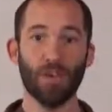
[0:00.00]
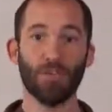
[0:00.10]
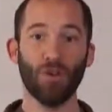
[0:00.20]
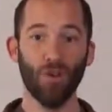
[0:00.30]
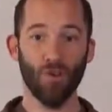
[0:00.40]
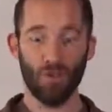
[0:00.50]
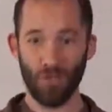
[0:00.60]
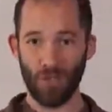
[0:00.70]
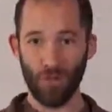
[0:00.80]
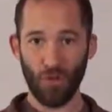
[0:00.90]
So
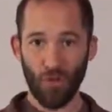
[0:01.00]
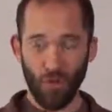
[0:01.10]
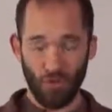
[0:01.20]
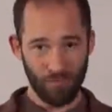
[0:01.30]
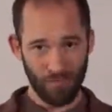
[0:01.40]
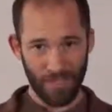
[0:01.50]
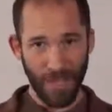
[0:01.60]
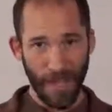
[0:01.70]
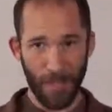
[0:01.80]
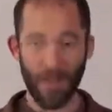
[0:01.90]
you
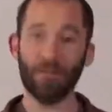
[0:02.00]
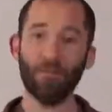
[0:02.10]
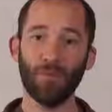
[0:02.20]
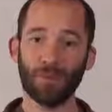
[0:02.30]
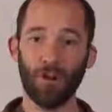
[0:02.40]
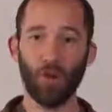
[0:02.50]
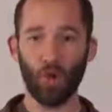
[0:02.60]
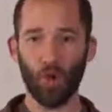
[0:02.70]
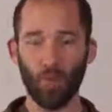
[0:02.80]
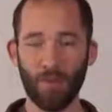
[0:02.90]
type in what's called
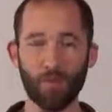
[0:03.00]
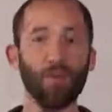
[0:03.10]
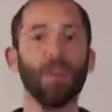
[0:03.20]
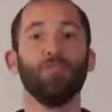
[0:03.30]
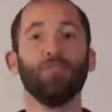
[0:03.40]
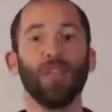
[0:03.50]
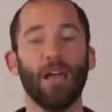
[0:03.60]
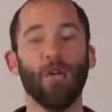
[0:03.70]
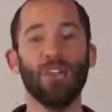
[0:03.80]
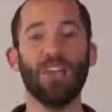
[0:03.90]
a human readable
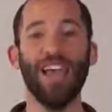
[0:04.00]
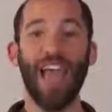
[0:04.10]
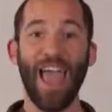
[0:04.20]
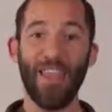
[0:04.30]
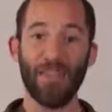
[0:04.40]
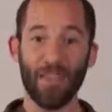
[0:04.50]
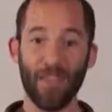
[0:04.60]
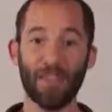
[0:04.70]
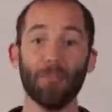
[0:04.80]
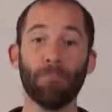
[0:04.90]
language, and
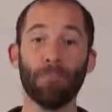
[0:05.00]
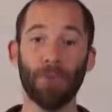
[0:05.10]
then